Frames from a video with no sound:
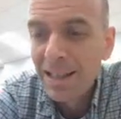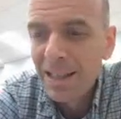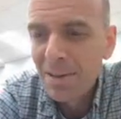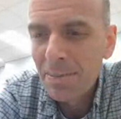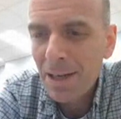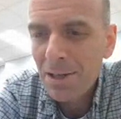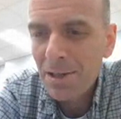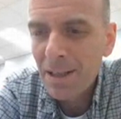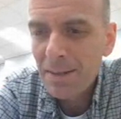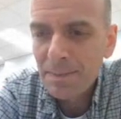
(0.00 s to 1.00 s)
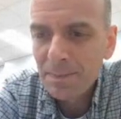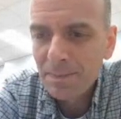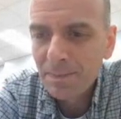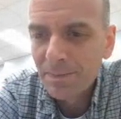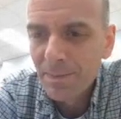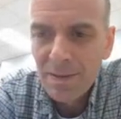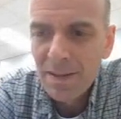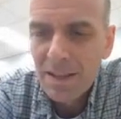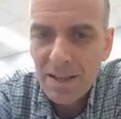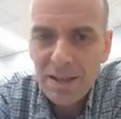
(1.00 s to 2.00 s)
Can you picture it?
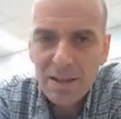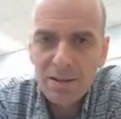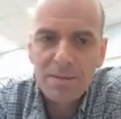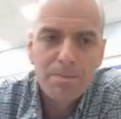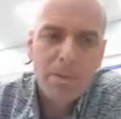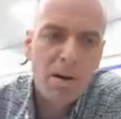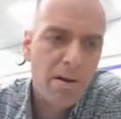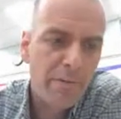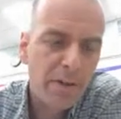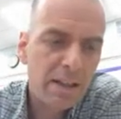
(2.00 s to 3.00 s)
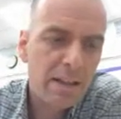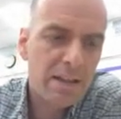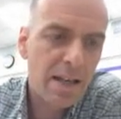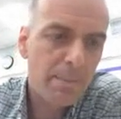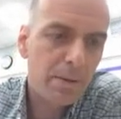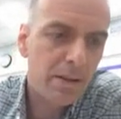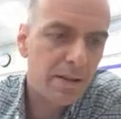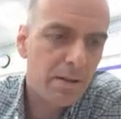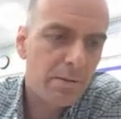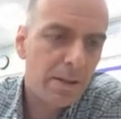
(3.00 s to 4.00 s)
This is a perfect example
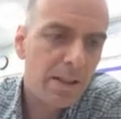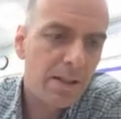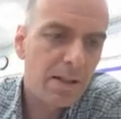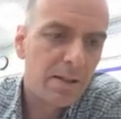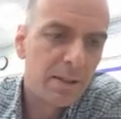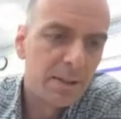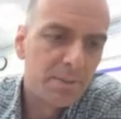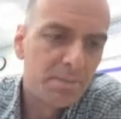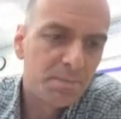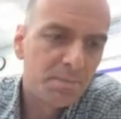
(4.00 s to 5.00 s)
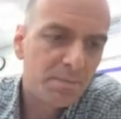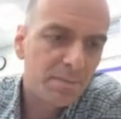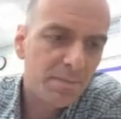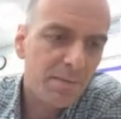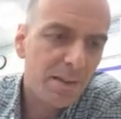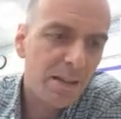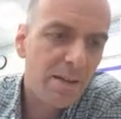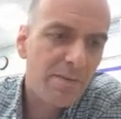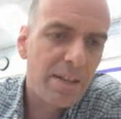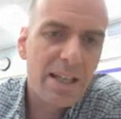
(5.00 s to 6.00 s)
as a reader
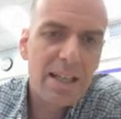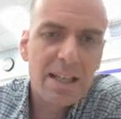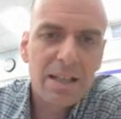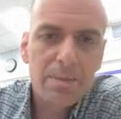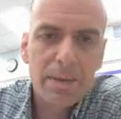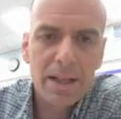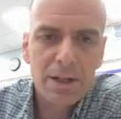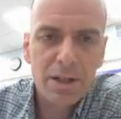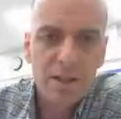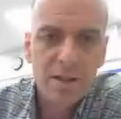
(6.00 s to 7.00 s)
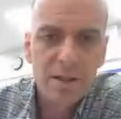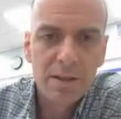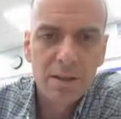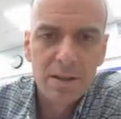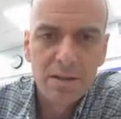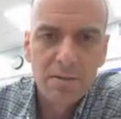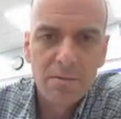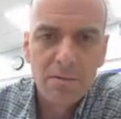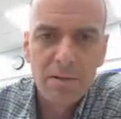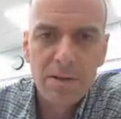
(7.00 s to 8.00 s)
of needing to picture
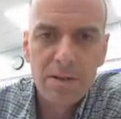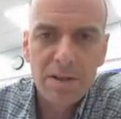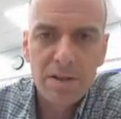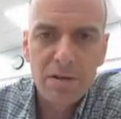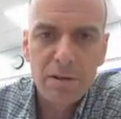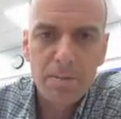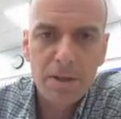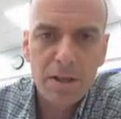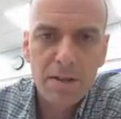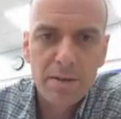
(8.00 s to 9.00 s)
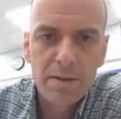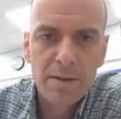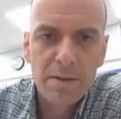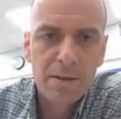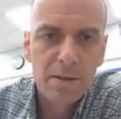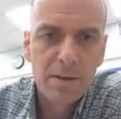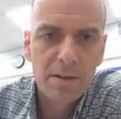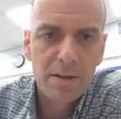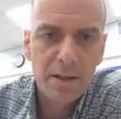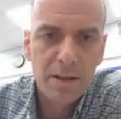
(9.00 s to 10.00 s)
description.
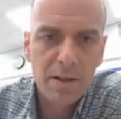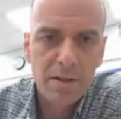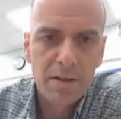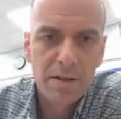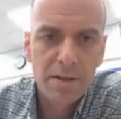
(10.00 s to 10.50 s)
So,